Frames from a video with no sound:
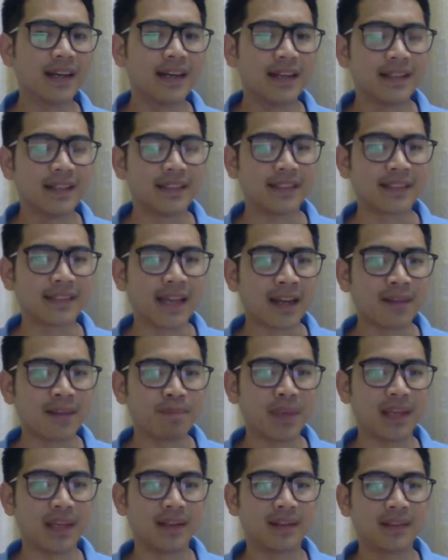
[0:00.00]
The second
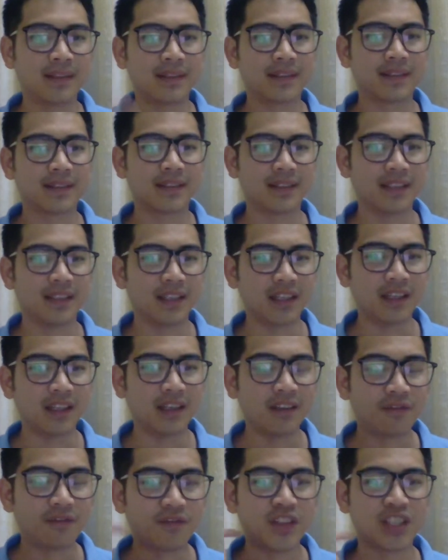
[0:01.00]
pillar,
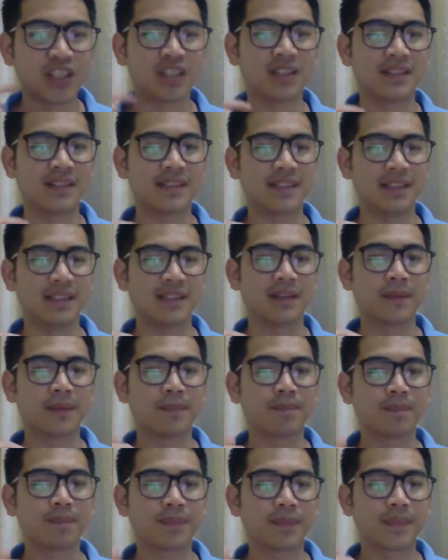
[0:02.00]
efficiency.
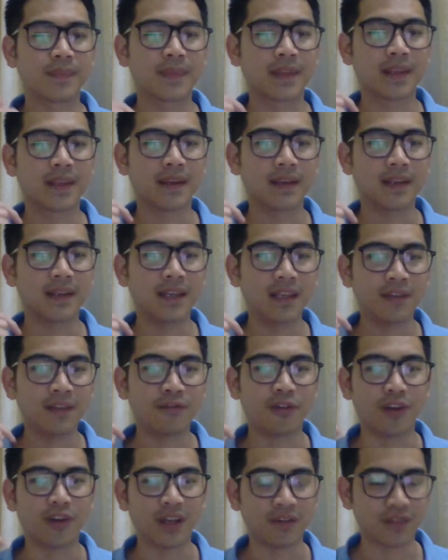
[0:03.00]
E
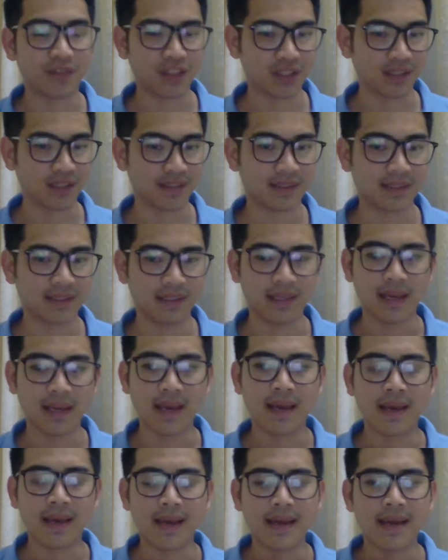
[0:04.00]
for efficiency.
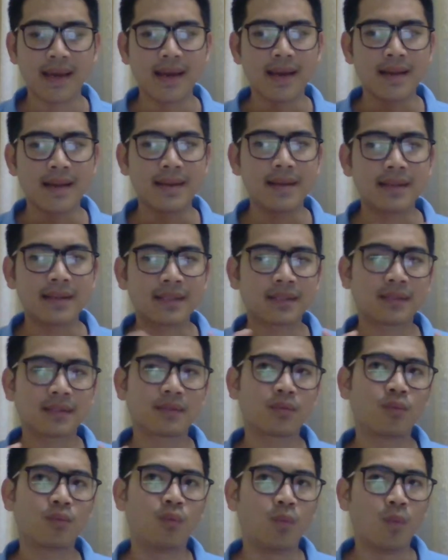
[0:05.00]
Thus,
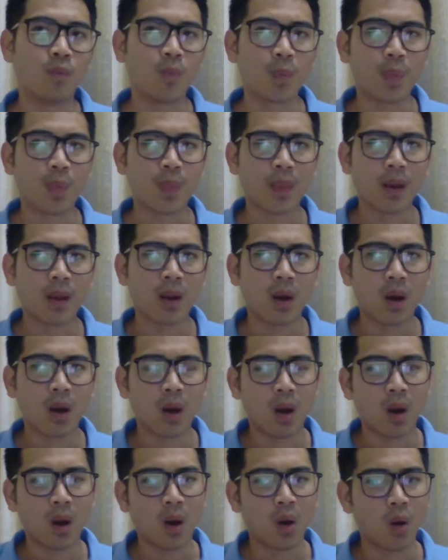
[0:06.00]

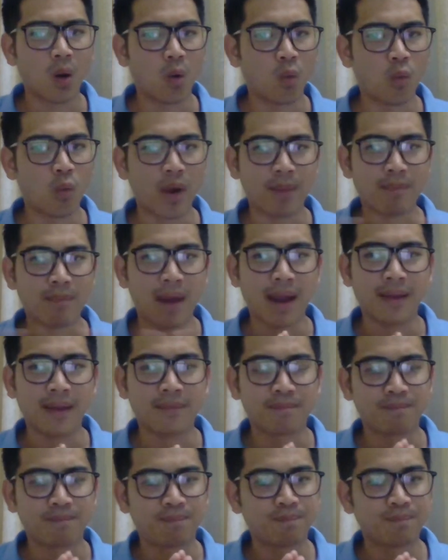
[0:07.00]
when my
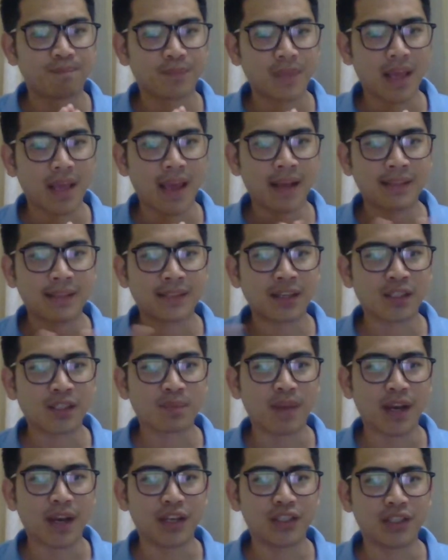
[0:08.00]
ex-sales
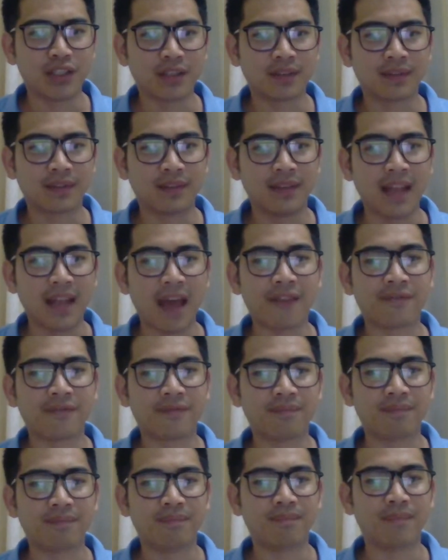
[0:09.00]
manager left
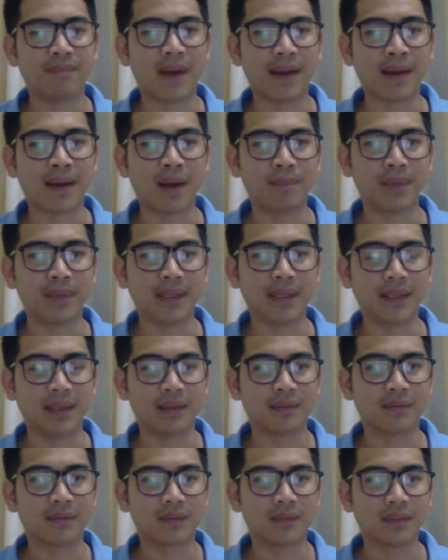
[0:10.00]
my company,
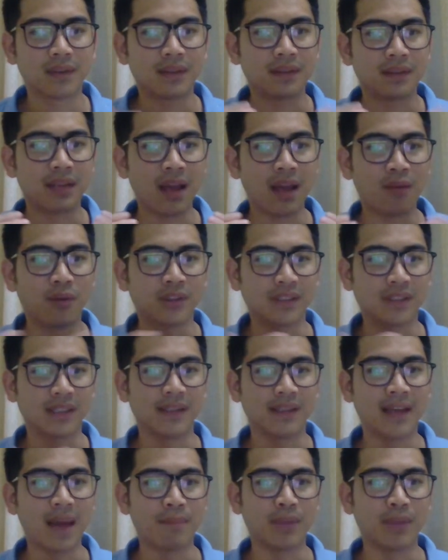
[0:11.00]
there was a
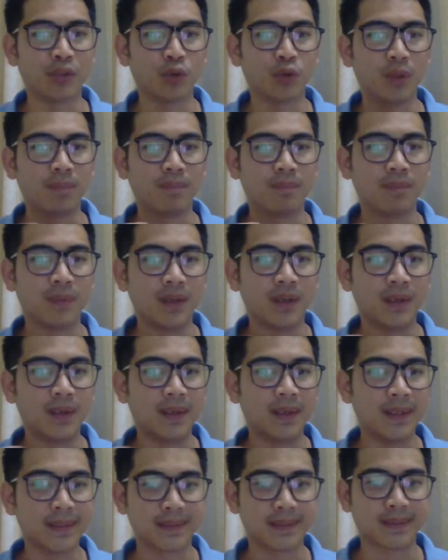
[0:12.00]
gap between
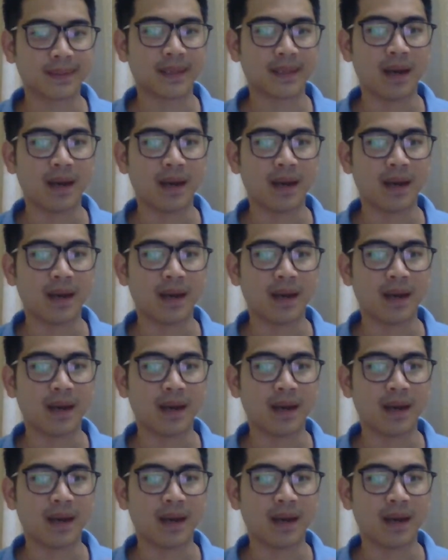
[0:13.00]
us,